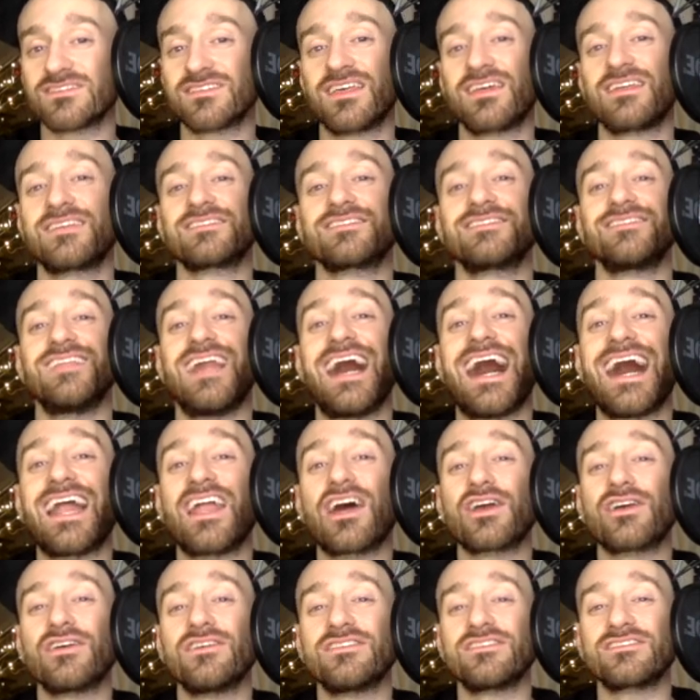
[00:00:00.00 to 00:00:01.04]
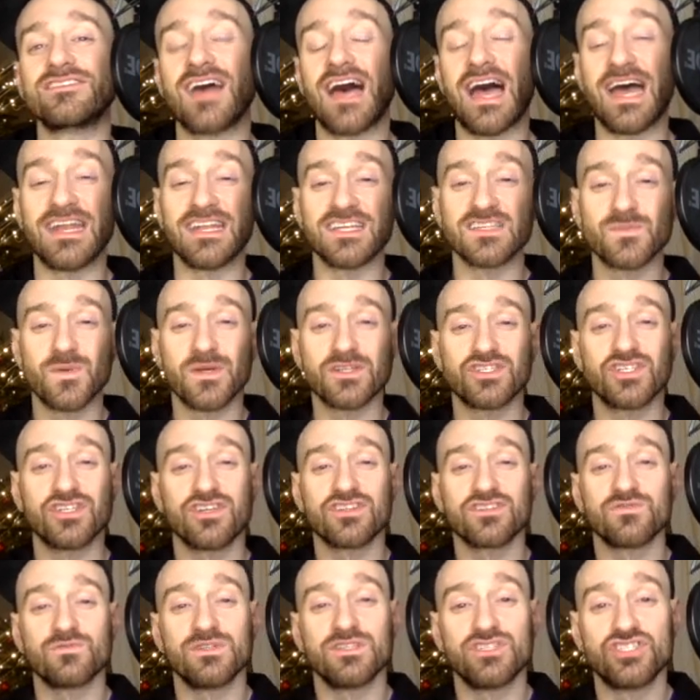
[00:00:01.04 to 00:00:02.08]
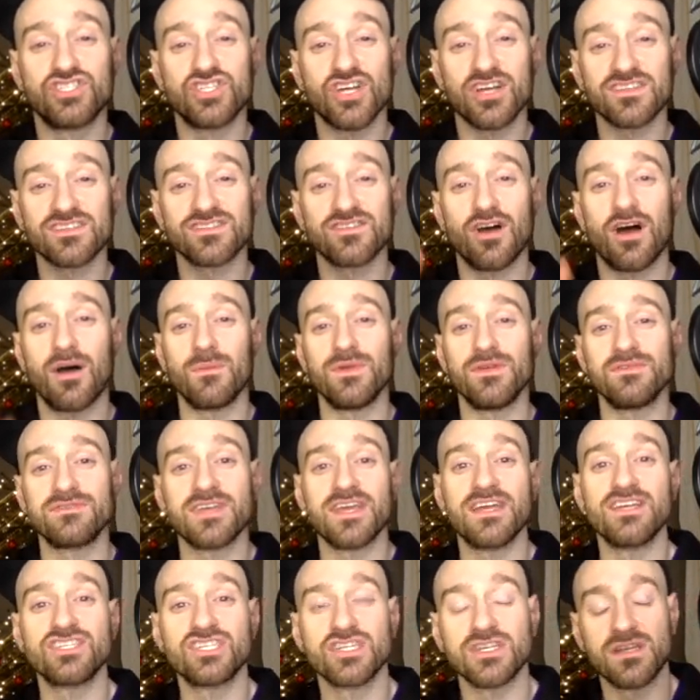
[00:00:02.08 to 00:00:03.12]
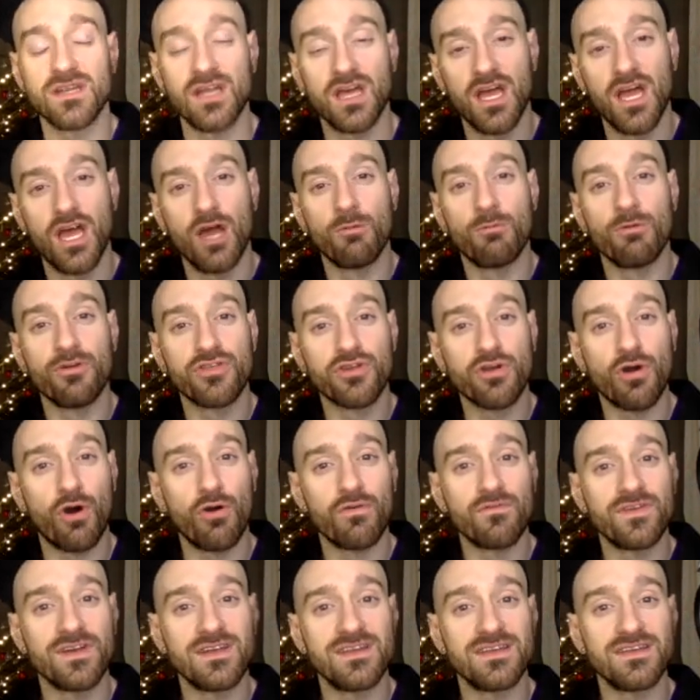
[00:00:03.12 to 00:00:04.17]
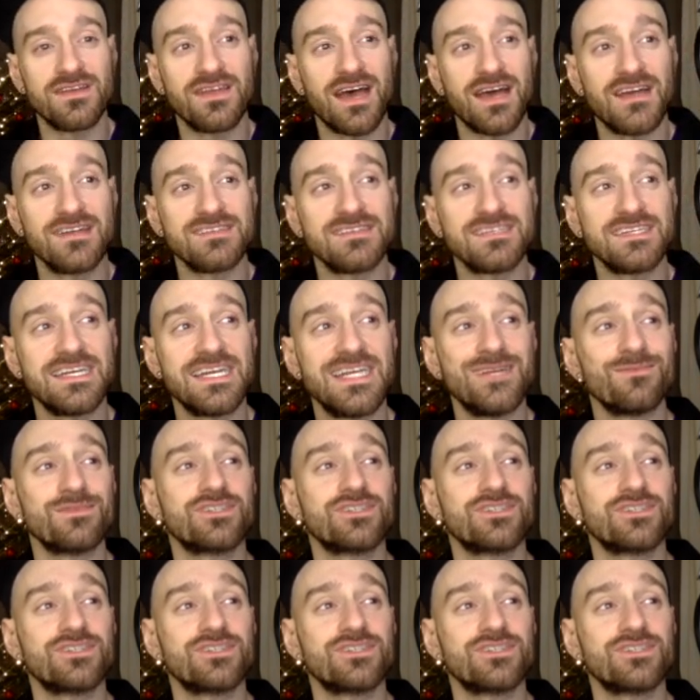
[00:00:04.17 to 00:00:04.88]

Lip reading: That is not a good sign, especially because we just saw a mutation with COVID-19,